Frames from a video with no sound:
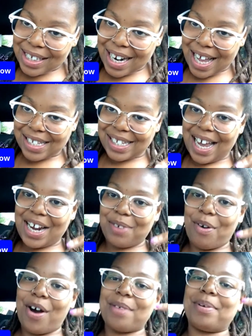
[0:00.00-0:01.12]
to that
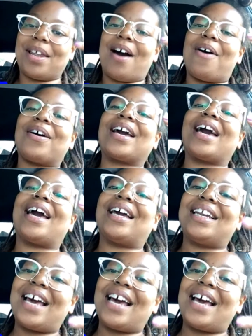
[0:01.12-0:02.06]
second roll, you be like, okay.